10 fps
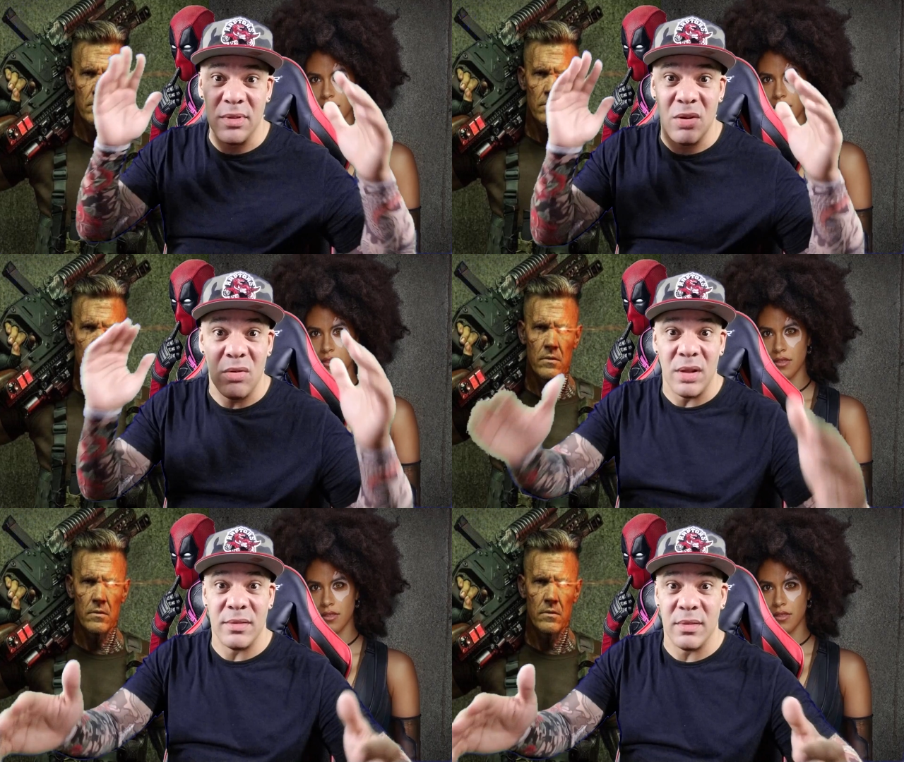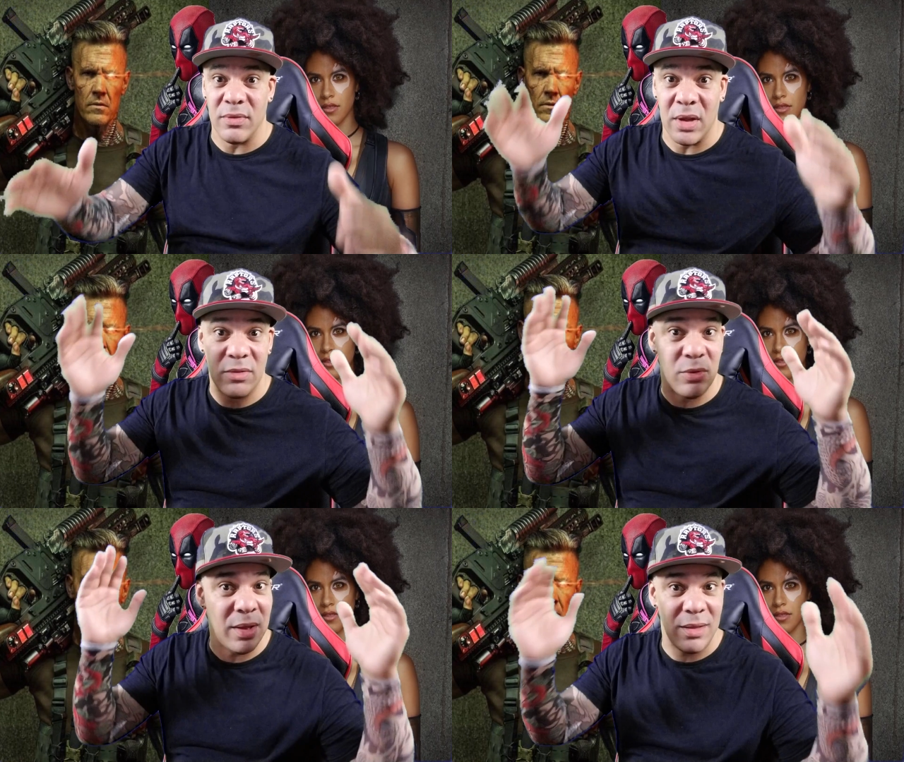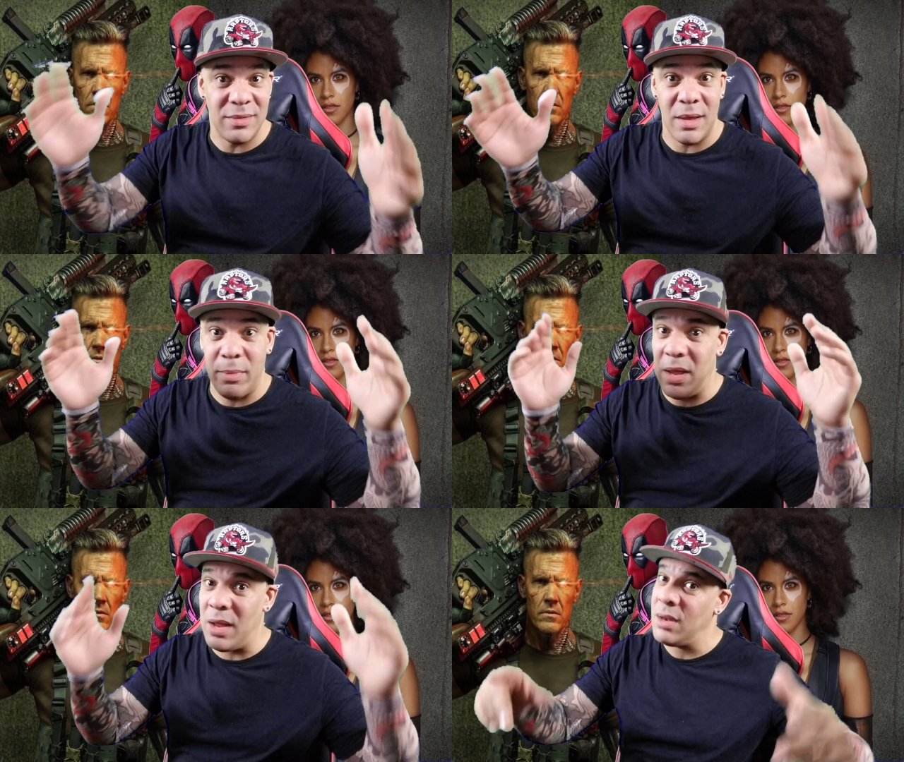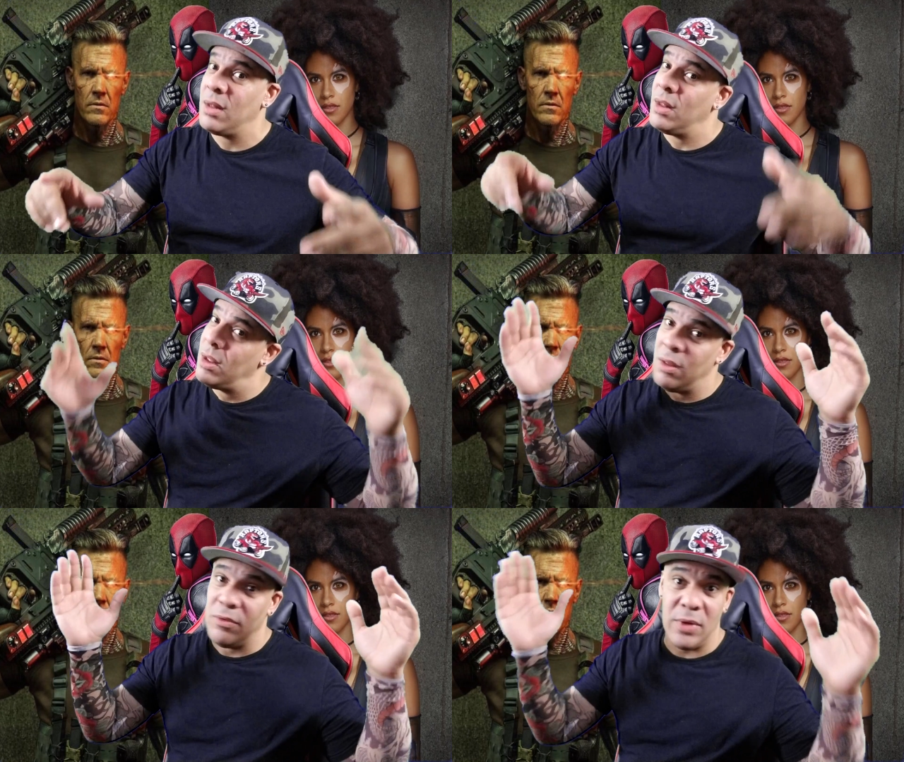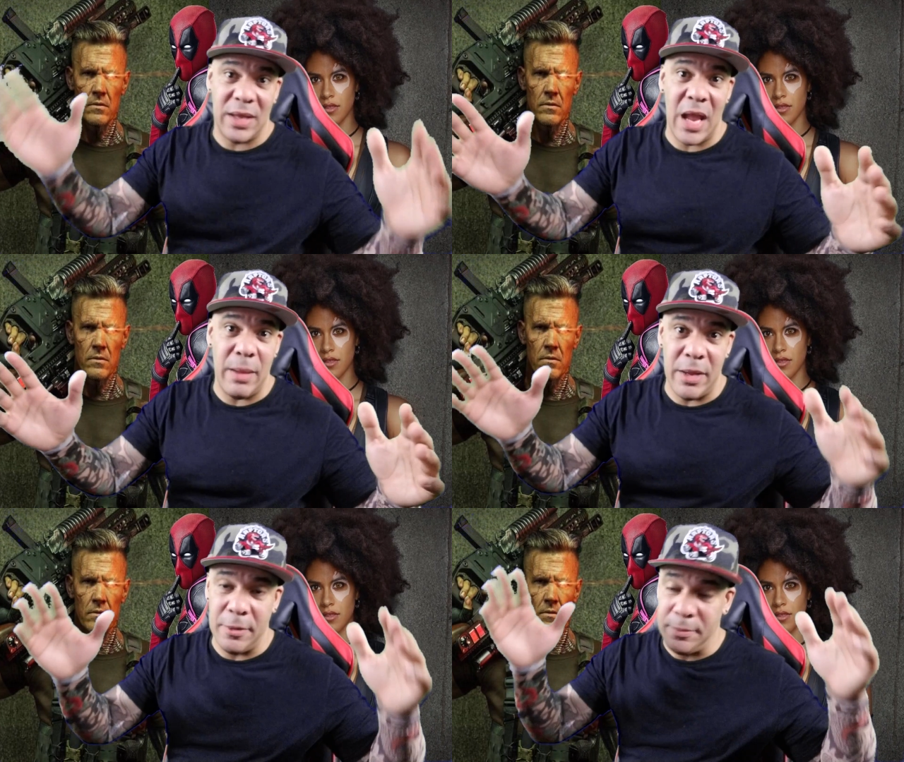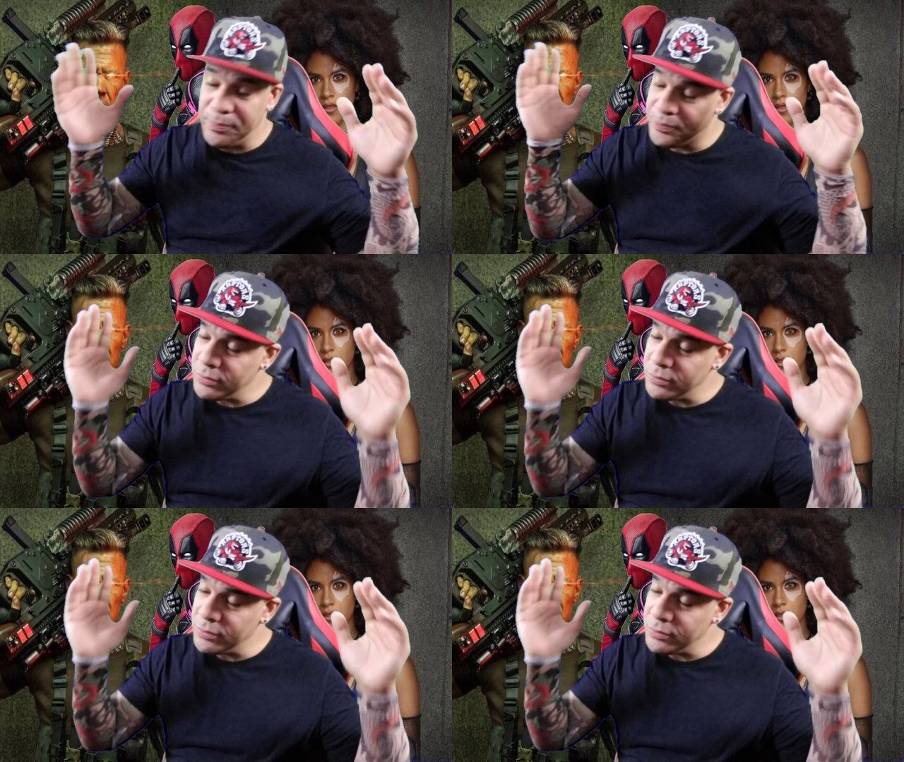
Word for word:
Speaker 1: and all that stuff. Like so, like I said, man, if you like gaming,